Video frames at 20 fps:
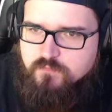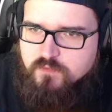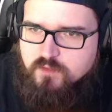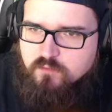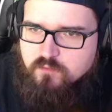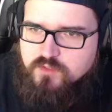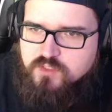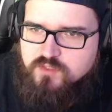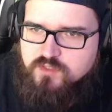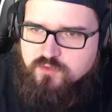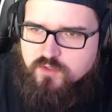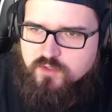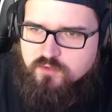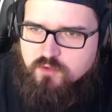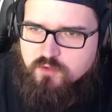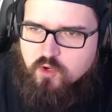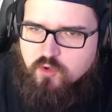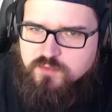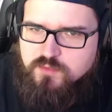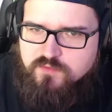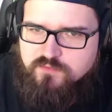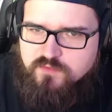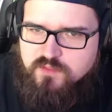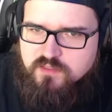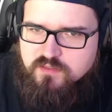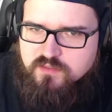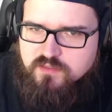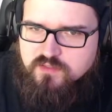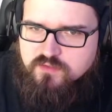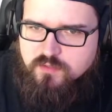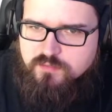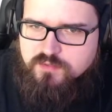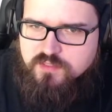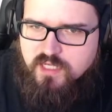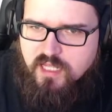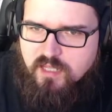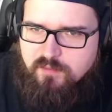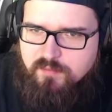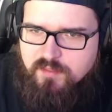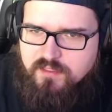Which is trigger the homes of the description
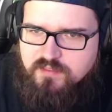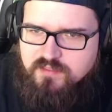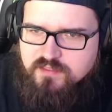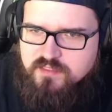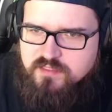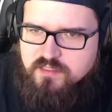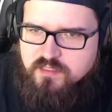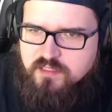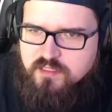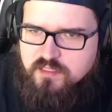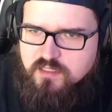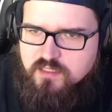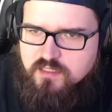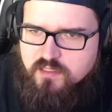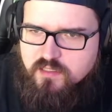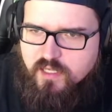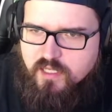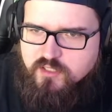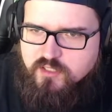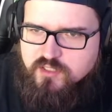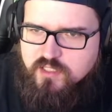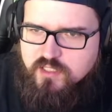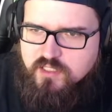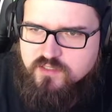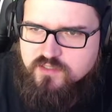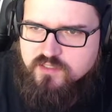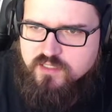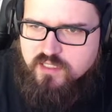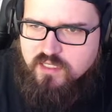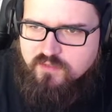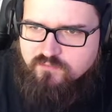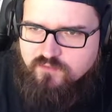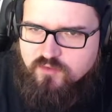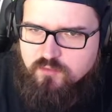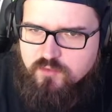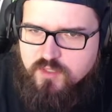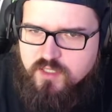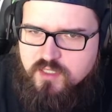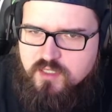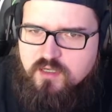inhabitants, ash lingers
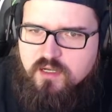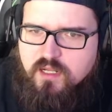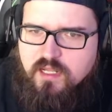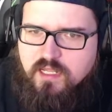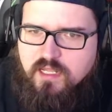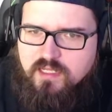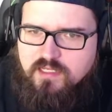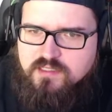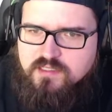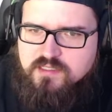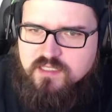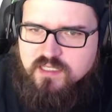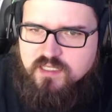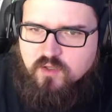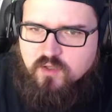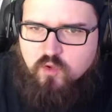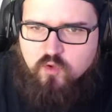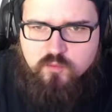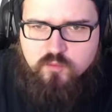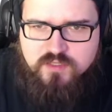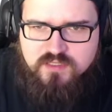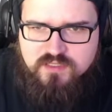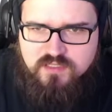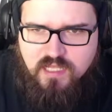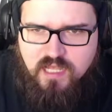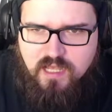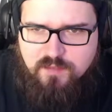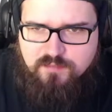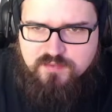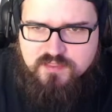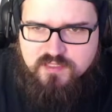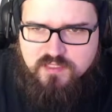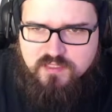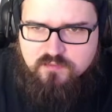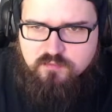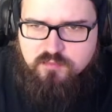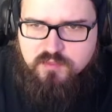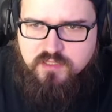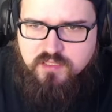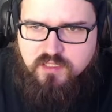everywhere, and the sun almost
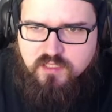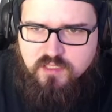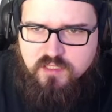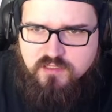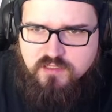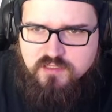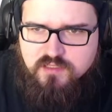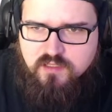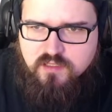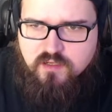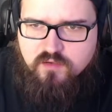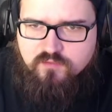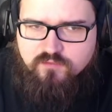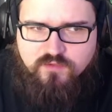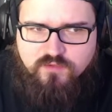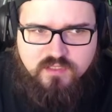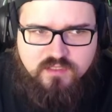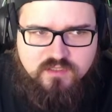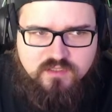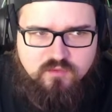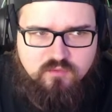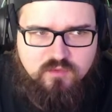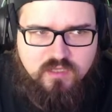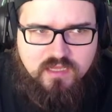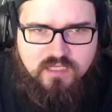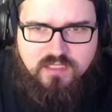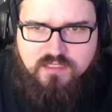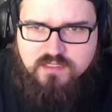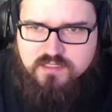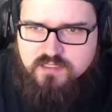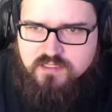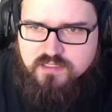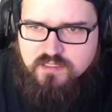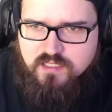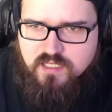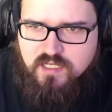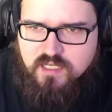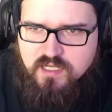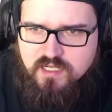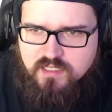absent because of the twilight
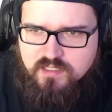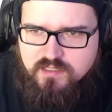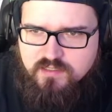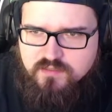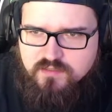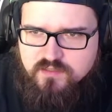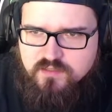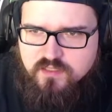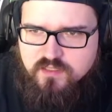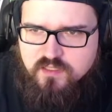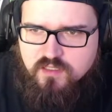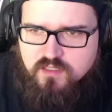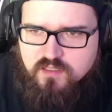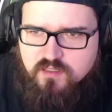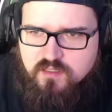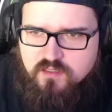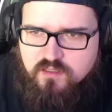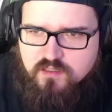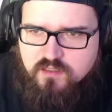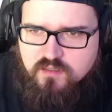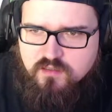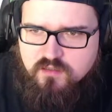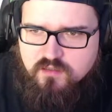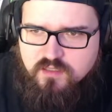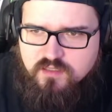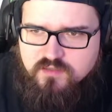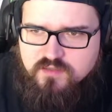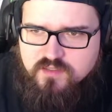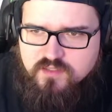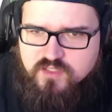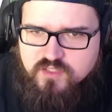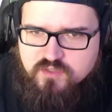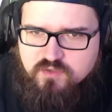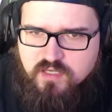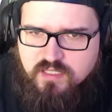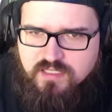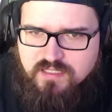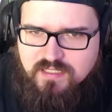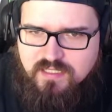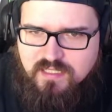skies. Deals are
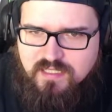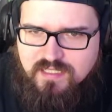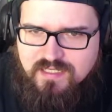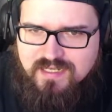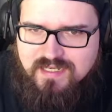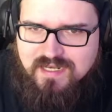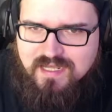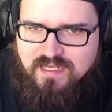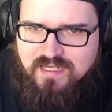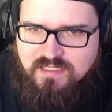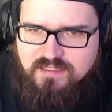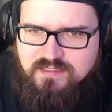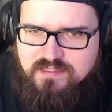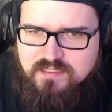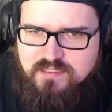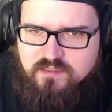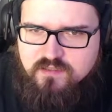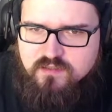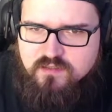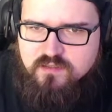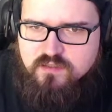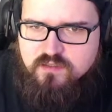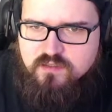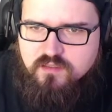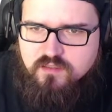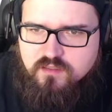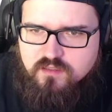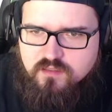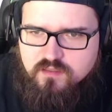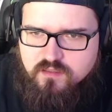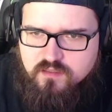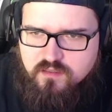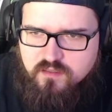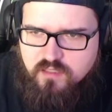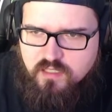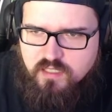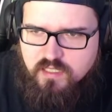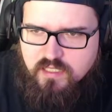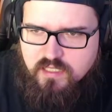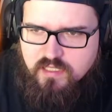struck day and night,
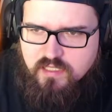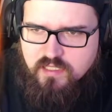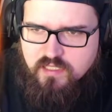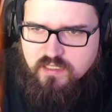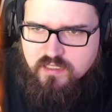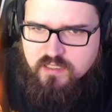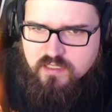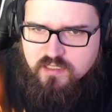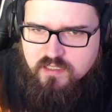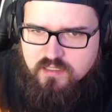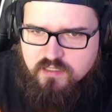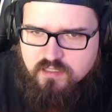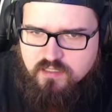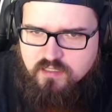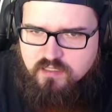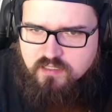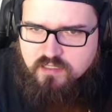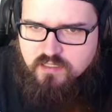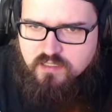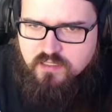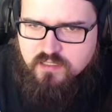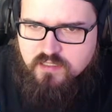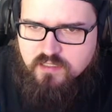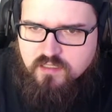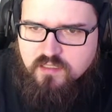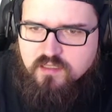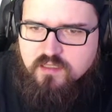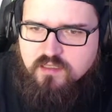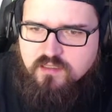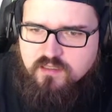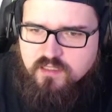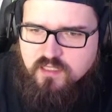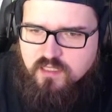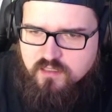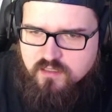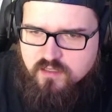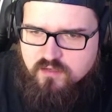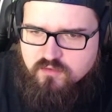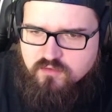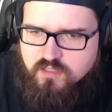and
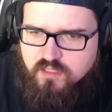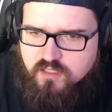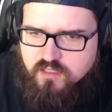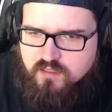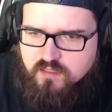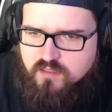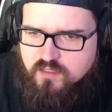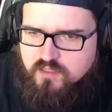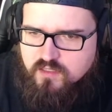okay.